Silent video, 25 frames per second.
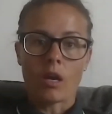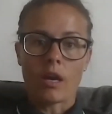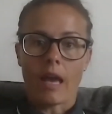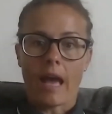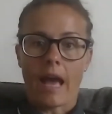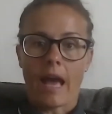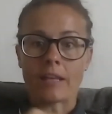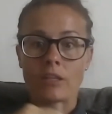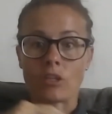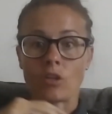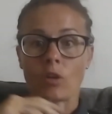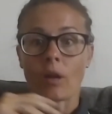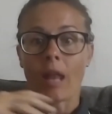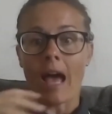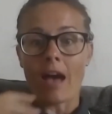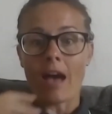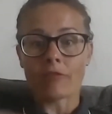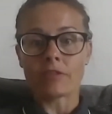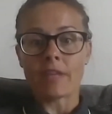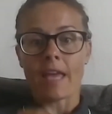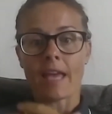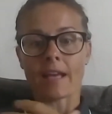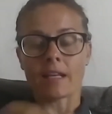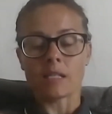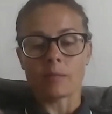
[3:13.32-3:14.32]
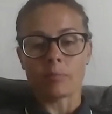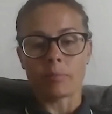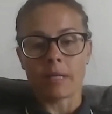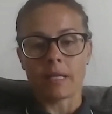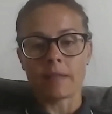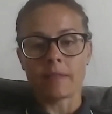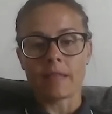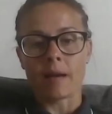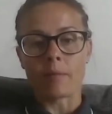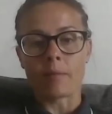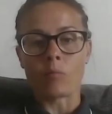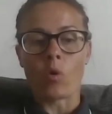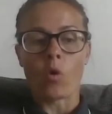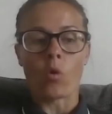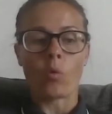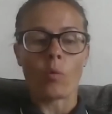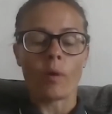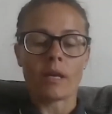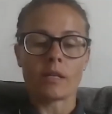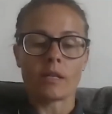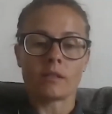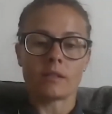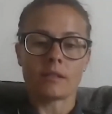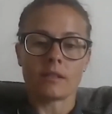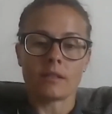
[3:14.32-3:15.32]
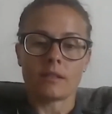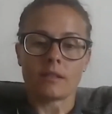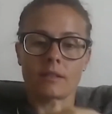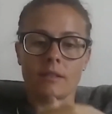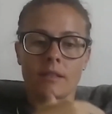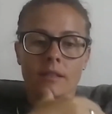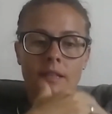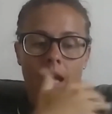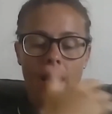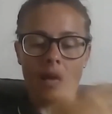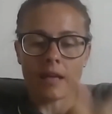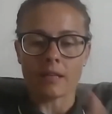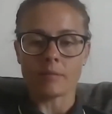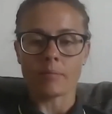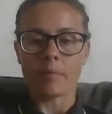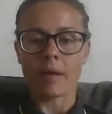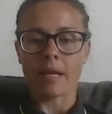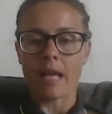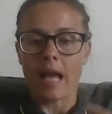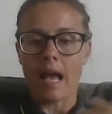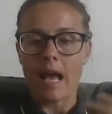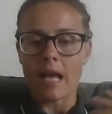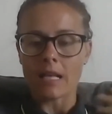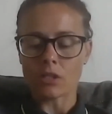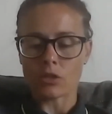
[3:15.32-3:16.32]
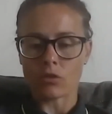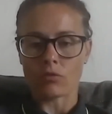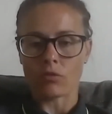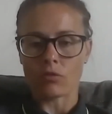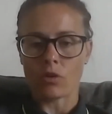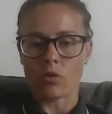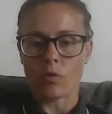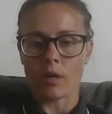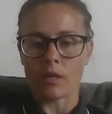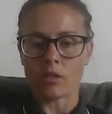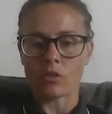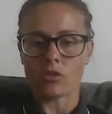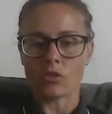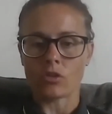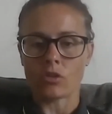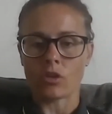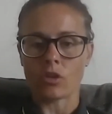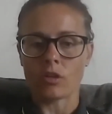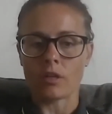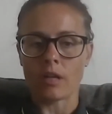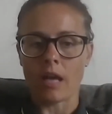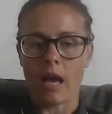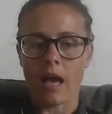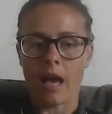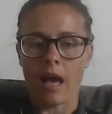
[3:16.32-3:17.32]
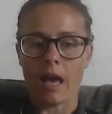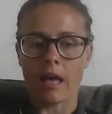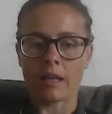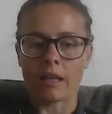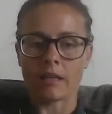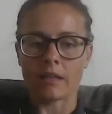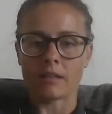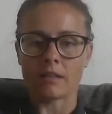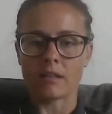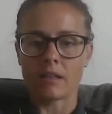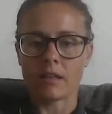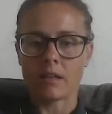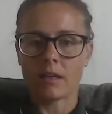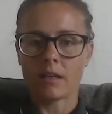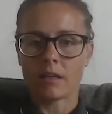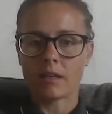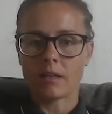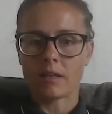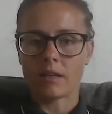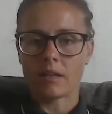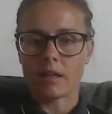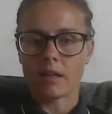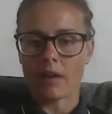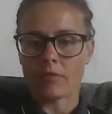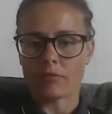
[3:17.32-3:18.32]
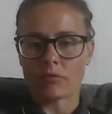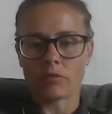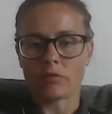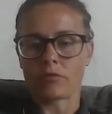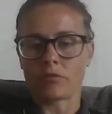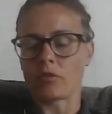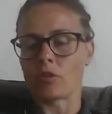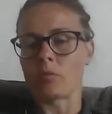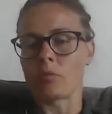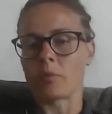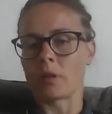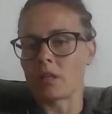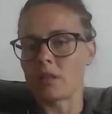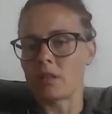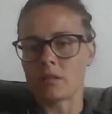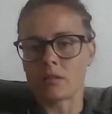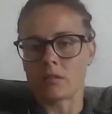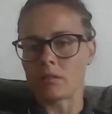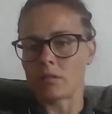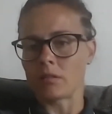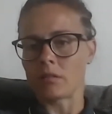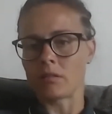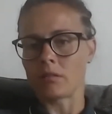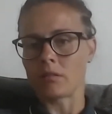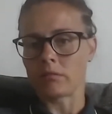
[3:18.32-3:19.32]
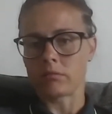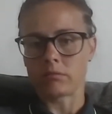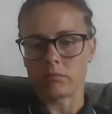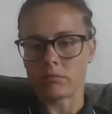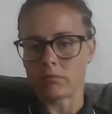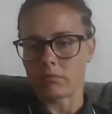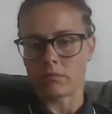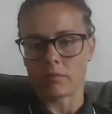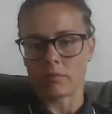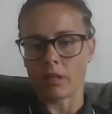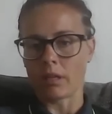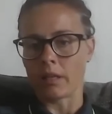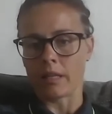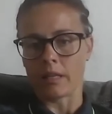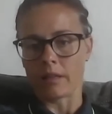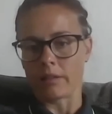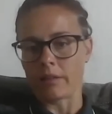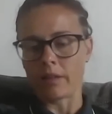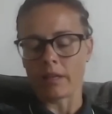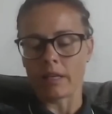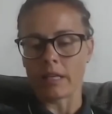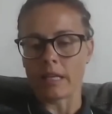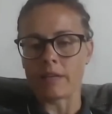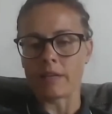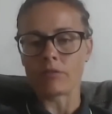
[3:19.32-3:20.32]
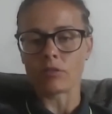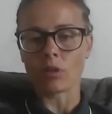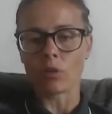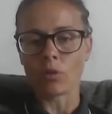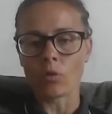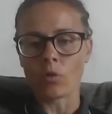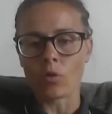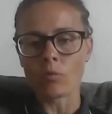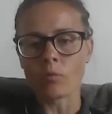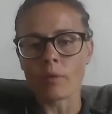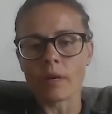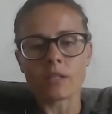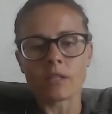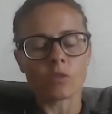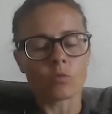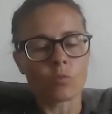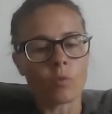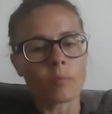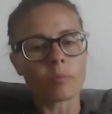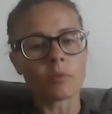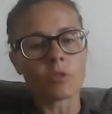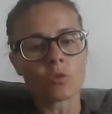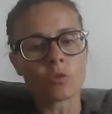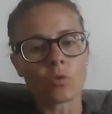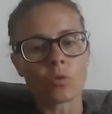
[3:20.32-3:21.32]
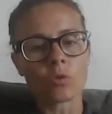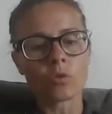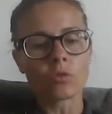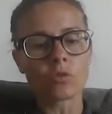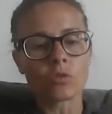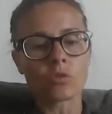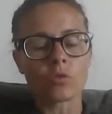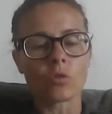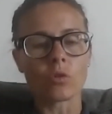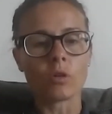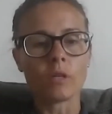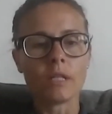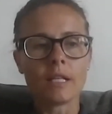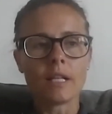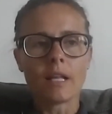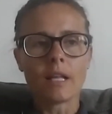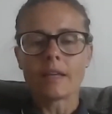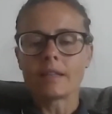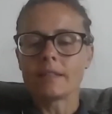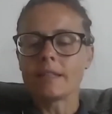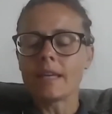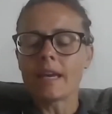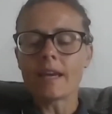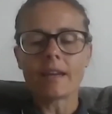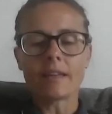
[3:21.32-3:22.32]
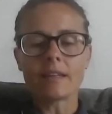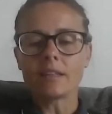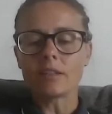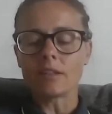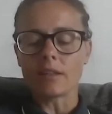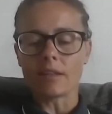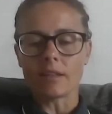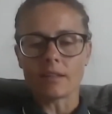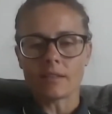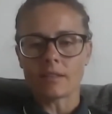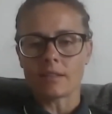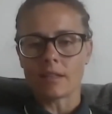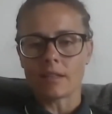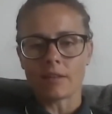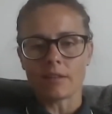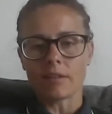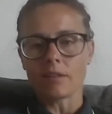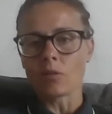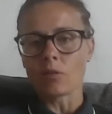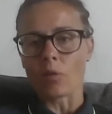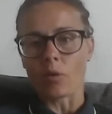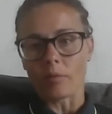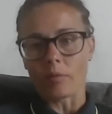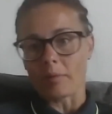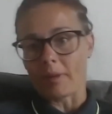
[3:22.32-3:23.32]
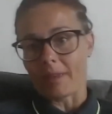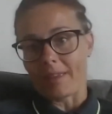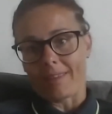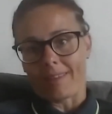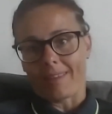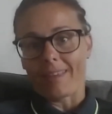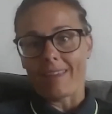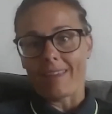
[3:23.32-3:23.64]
and you'll have to explain that more, whereas the guys might ask you a question and after a few minutes they'll leave it alone, whereas the women don't. So yeah, it